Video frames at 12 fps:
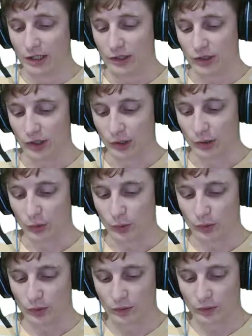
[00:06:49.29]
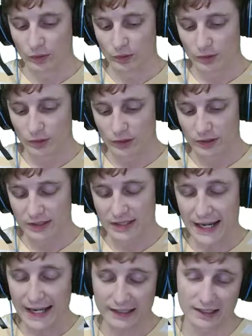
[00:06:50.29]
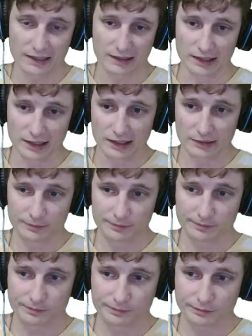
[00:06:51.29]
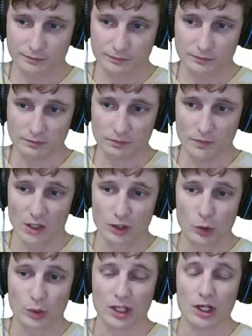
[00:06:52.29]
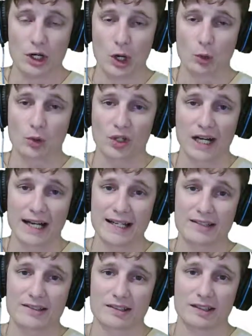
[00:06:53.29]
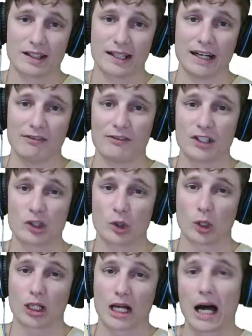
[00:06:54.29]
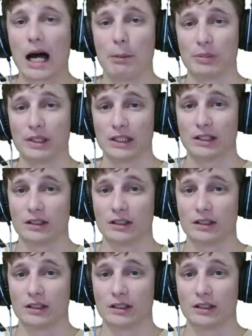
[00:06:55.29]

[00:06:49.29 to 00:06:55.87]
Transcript: So technically, you can notarize an official copy.